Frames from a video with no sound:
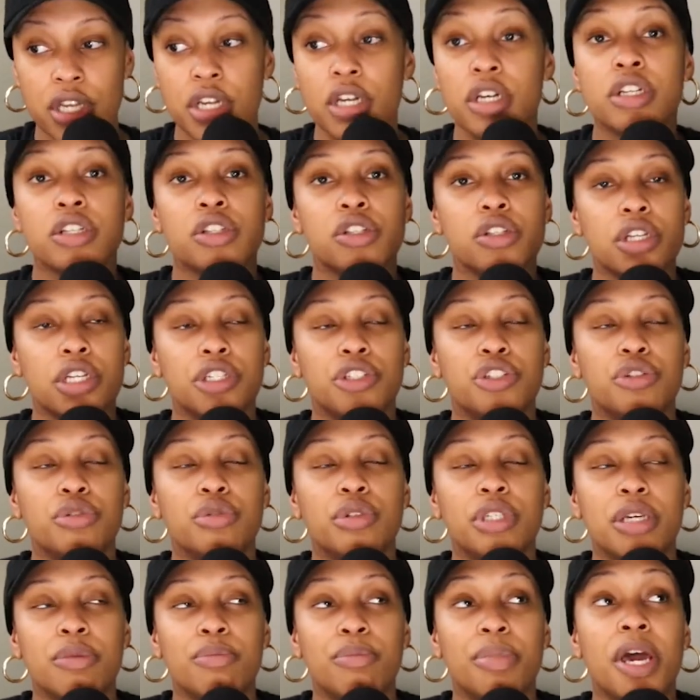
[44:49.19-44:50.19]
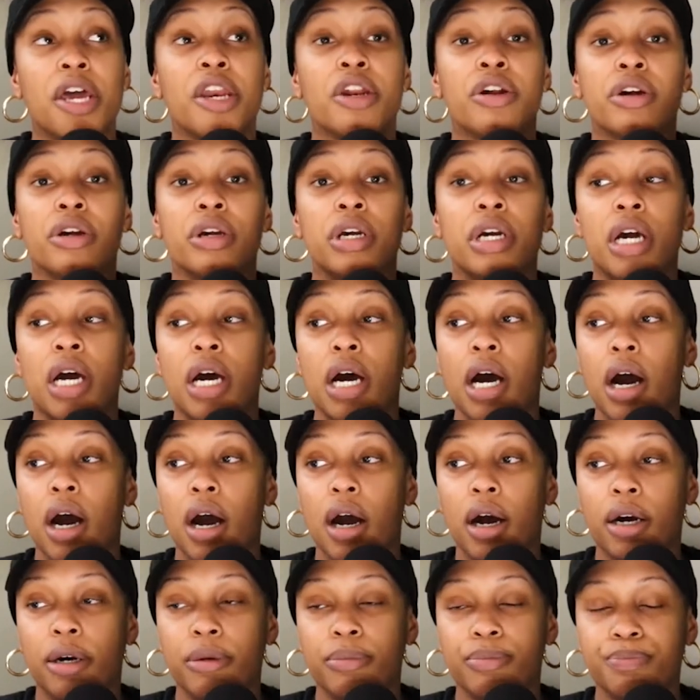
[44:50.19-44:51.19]
so that you can better
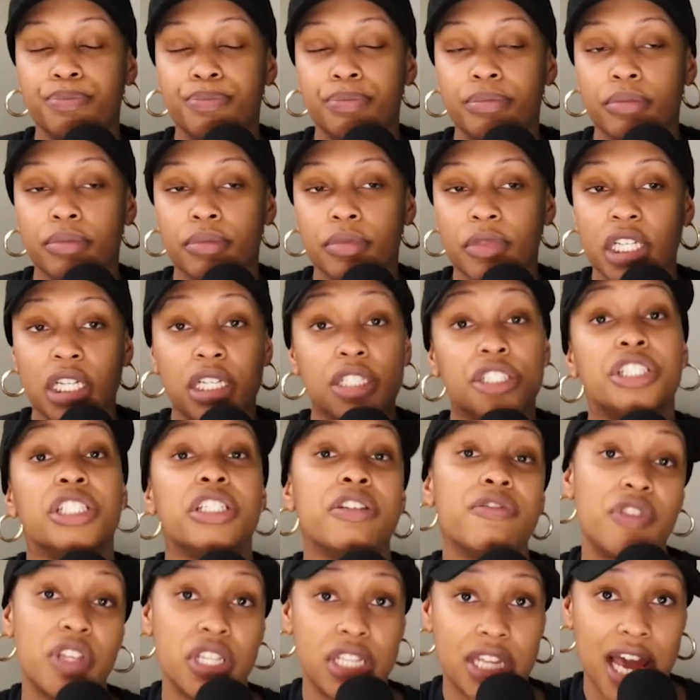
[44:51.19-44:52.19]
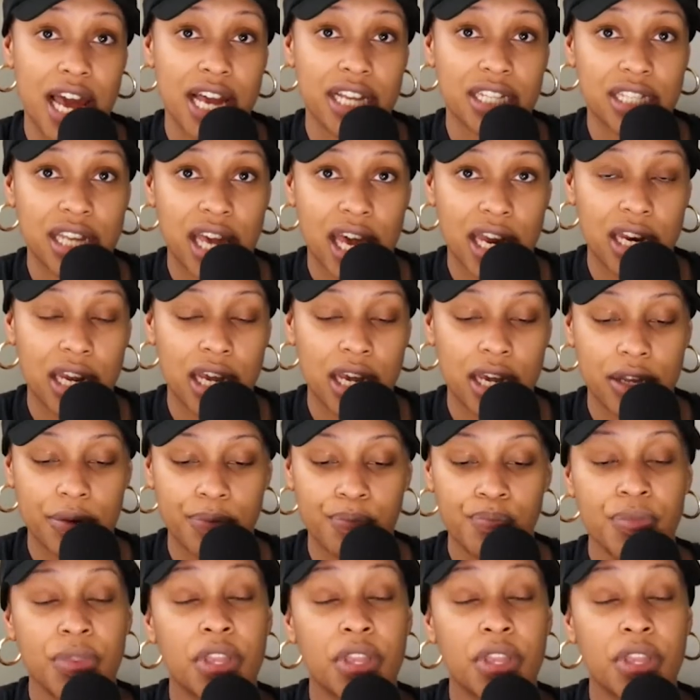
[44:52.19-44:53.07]
achieve the task at hand.